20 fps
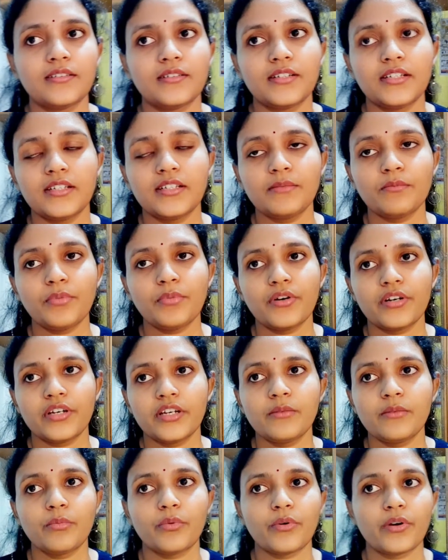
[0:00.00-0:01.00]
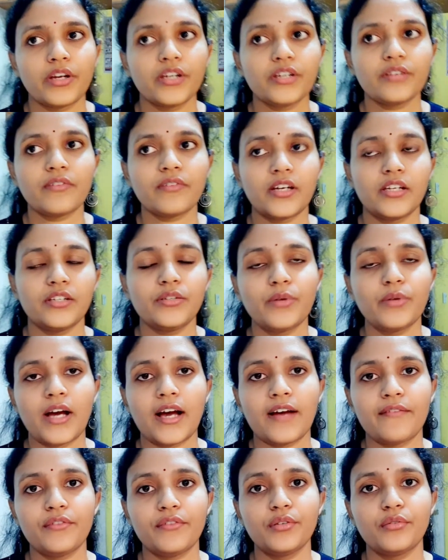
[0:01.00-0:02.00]
important point where you
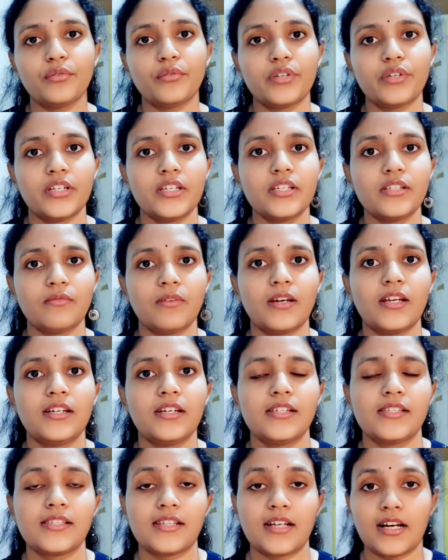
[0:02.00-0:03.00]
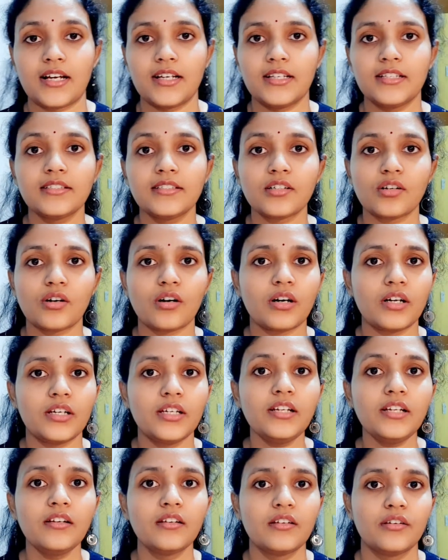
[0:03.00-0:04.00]
have to notice while discarding the
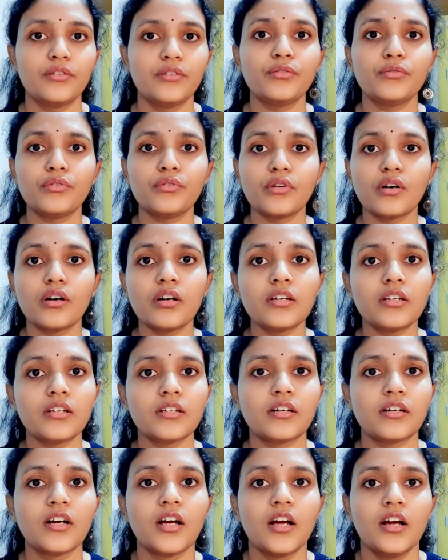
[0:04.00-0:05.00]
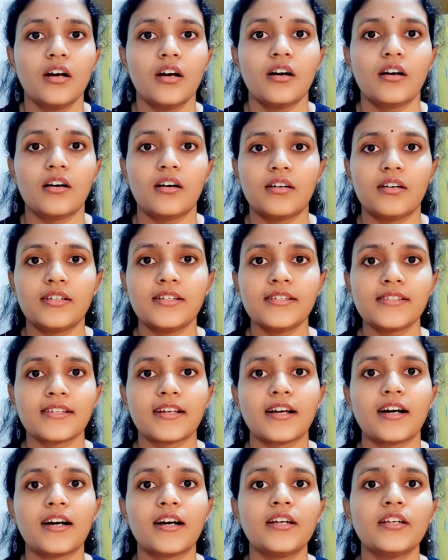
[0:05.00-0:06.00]
oil: do not
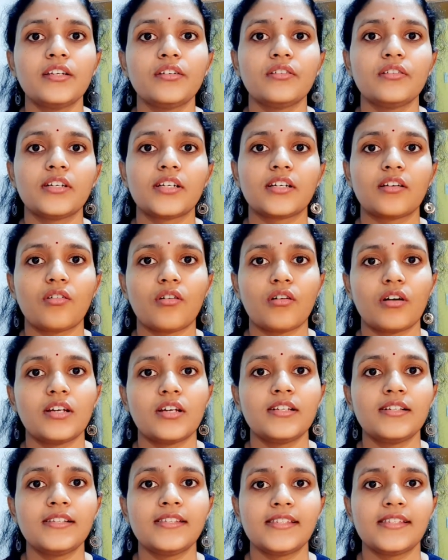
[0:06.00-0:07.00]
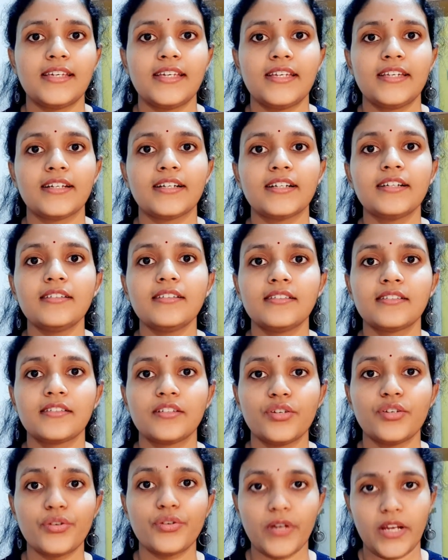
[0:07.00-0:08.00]
discard your oils in a
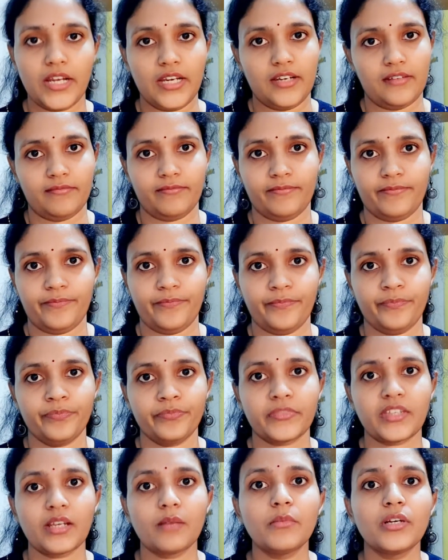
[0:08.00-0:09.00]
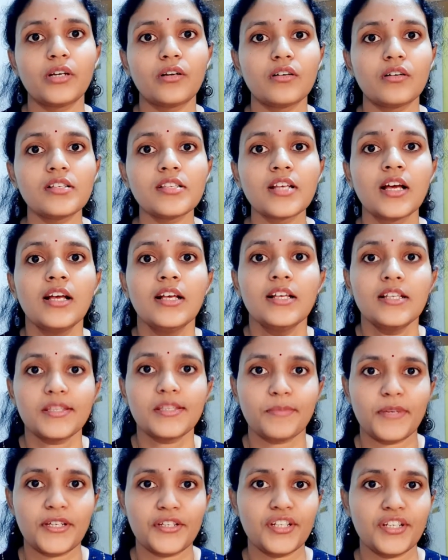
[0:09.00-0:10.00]
drain, because
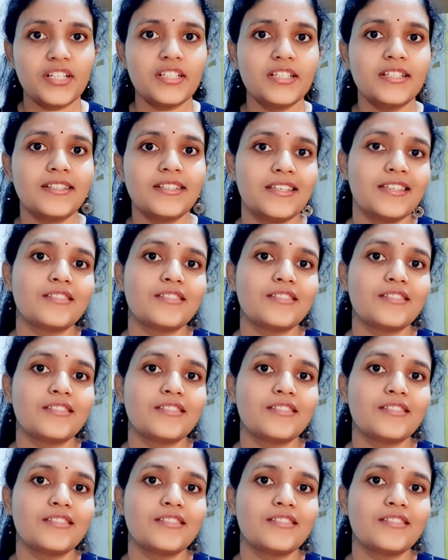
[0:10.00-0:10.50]
especially these